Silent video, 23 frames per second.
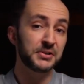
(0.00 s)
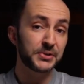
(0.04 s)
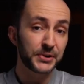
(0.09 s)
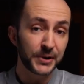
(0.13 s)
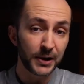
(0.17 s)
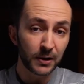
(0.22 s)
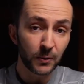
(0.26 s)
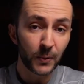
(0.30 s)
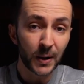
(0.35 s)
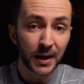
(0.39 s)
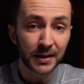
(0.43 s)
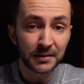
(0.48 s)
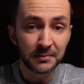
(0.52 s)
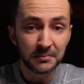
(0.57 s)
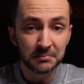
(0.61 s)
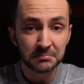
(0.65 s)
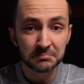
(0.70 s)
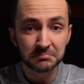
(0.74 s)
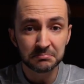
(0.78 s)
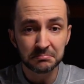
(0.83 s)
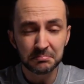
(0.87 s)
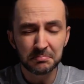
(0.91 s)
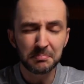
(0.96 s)
real one,
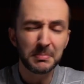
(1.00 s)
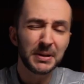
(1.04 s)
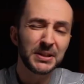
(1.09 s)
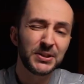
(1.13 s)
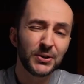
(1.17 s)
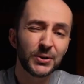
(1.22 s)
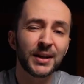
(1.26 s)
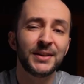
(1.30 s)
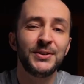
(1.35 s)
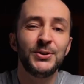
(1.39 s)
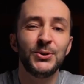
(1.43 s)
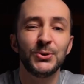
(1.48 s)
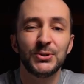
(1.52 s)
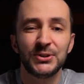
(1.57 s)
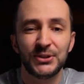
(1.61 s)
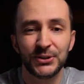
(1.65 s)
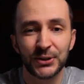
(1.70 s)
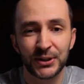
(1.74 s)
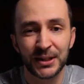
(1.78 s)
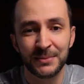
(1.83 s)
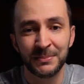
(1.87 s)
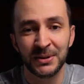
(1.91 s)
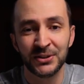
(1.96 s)
but you can use
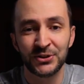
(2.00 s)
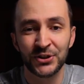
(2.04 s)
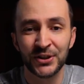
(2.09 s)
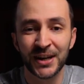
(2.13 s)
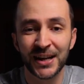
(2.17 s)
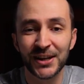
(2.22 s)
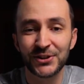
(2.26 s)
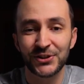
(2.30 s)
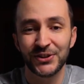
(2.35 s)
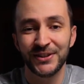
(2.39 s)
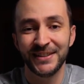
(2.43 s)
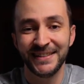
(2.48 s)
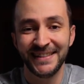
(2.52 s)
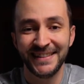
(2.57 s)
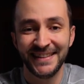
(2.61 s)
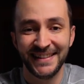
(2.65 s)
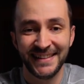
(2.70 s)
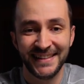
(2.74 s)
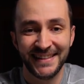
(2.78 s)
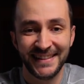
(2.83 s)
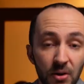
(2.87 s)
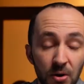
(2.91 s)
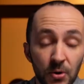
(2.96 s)
your imagination.
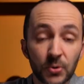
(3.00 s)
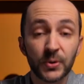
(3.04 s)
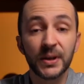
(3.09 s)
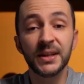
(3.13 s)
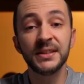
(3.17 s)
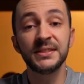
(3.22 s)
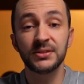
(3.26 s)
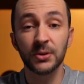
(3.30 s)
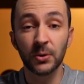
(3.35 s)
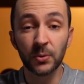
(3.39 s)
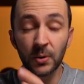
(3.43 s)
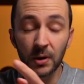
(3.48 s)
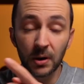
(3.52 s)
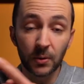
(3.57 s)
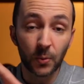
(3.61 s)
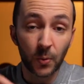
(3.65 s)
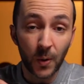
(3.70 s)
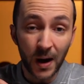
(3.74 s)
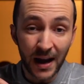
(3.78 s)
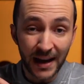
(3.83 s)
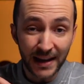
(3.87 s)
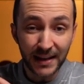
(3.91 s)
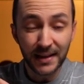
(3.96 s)
Okay, so
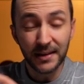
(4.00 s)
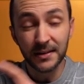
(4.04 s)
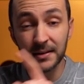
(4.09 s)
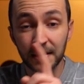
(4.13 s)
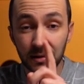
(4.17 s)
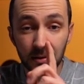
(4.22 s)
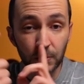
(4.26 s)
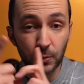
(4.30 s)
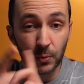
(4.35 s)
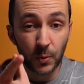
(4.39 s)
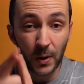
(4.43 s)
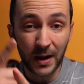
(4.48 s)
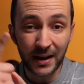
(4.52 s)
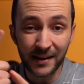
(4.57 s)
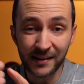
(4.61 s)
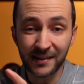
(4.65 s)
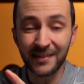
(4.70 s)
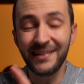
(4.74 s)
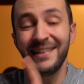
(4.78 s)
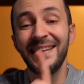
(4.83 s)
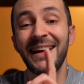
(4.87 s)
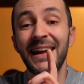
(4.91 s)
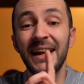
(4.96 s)
why,
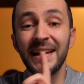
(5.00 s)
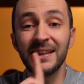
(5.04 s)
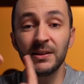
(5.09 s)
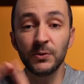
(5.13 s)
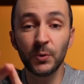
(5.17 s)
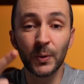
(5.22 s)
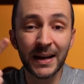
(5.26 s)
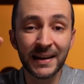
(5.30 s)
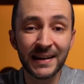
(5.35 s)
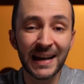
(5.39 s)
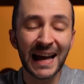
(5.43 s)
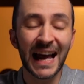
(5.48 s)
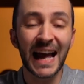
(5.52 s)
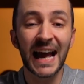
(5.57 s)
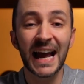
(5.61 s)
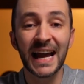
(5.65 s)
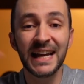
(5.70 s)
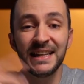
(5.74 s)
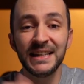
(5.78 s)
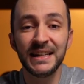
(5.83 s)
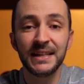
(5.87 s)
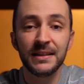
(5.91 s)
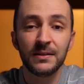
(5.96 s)
where and when
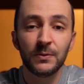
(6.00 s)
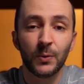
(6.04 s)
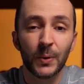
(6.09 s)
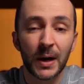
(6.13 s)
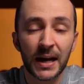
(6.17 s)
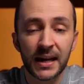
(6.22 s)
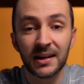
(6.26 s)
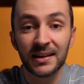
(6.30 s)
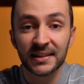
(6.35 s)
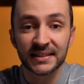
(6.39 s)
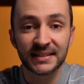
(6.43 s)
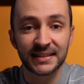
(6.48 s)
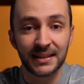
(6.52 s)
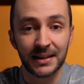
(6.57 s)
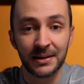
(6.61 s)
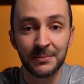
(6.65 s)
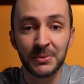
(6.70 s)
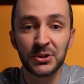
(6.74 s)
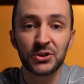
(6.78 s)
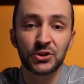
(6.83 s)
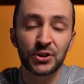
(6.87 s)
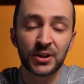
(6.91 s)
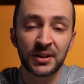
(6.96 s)
I need wireless
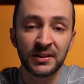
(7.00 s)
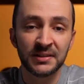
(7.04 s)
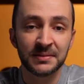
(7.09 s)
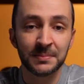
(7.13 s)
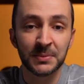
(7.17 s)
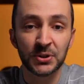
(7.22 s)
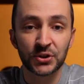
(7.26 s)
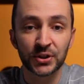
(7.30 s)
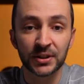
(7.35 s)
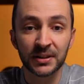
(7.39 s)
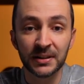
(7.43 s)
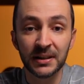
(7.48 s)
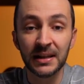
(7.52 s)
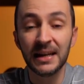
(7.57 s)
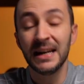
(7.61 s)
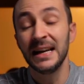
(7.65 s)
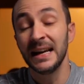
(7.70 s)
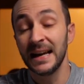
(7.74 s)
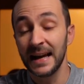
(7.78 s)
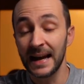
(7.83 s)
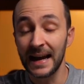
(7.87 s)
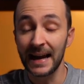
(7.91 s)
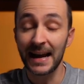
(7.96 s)
image transmission?
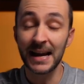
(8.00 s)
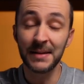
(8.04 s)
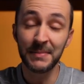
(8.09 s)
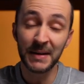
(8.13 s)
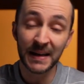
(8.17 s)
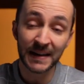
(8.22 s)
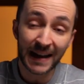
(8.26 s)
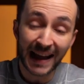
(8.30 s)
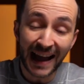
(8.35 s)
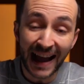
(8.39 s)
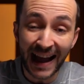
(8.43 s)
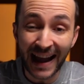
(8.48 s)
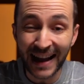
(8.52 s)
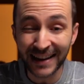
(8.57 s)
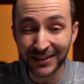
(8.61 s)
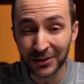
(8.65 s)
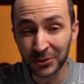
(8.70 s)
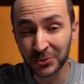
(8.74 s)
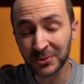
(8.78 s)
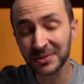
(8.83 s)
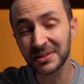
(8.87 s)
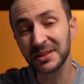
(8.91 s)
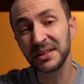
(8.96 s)
I mean, I
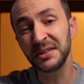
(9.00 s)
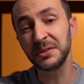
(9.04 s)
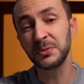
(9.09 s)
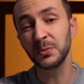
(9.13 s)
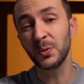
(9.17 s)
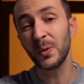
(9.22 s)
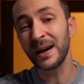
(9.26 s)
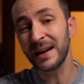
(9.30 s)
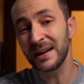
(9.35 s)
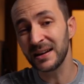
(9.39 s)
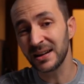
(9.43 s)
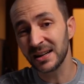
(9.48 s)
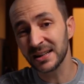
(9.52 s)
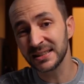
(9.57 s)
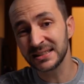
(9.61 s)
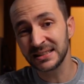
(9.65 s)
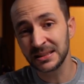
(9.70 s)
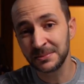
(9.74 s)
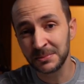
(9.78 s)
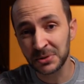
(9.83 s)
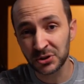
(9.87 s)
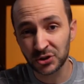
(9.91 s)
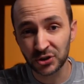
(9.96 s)
don't need
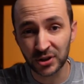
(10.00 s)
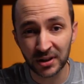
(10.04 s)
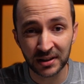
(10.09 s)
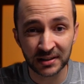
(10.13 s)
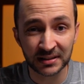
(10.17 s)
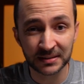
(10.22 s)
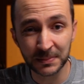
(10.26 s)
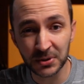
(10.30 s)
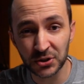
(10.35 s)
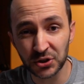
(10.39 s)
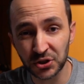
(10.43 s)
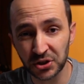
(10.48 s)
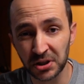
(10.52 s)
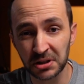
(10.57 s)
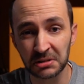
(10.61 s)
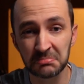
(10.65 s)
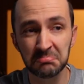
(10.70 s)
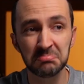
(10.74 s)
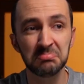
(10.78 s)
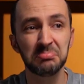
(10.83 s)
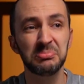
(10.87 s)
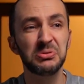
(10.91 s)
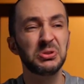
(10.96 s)
wireless image
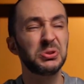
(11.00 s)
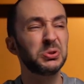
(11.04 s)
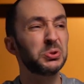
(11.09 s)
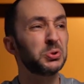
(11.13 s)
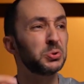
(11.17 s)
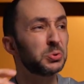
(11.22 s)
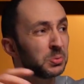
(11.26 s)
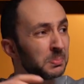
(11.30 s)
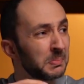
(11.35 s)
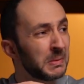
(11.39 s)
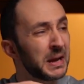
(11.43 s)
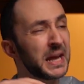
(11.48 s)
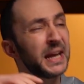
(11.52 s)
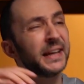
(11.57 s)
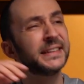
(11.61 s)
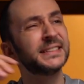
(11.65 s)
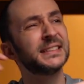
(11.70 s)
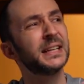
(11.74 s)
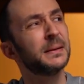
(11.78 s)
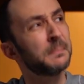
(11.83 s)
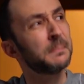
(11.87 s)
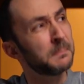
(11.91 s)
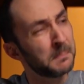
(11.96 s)
transmission to make
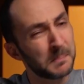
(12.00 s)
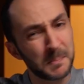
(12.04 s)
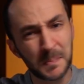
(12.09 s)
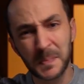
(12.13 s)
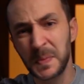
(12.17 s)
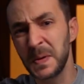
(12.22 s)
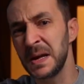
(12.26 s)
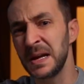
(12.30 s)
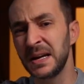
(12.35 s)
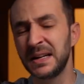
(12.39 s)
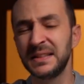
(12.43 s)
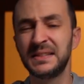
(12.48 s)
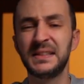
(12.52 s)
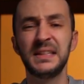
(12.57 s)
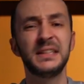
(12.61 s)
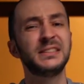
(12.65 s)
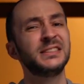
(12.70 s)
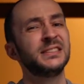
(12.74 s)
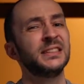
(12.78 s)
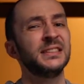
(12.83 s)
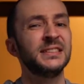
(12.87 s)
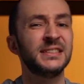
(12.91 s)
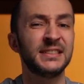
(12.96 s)
some big
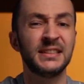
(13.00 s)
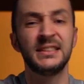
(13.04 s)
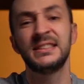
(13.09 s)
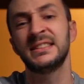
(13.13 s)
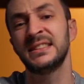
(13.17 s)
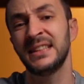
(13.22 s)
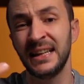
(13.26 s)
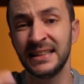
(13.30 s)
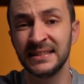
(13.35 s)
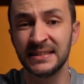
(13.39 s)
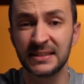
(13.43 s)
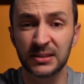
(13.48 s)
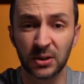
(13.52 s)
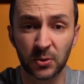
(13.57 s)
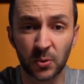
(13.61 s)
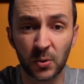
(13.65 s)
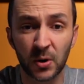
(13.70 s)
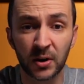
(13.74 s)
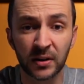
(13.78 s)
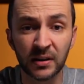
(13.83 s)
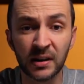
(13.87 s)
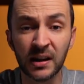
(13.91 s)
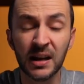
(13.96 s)
distances and so
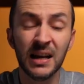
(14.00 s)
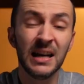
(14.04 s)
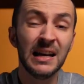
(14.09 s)
on.